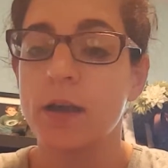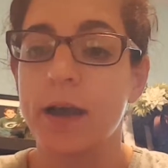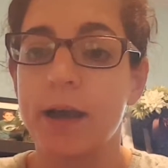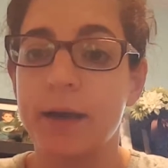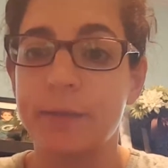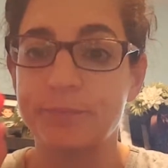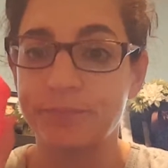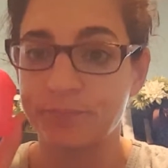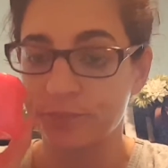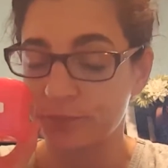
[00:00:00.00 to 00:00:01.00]

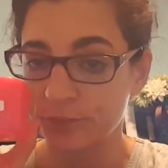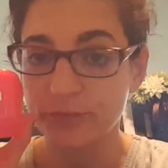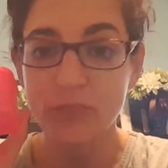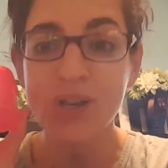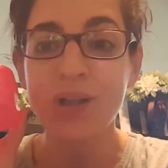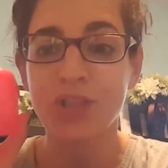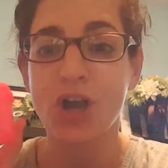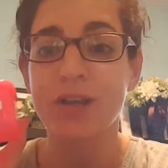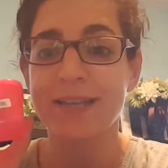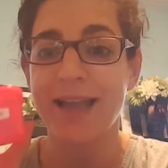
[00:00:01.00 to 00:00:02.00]

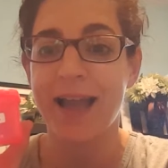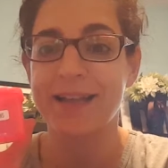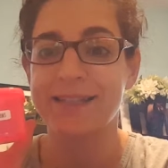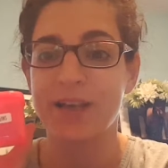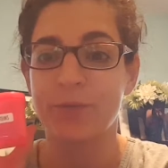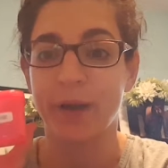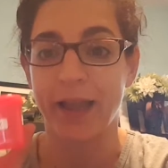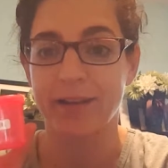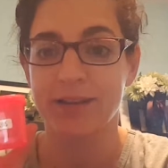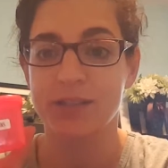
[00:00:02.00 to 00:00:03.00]
log it as a red.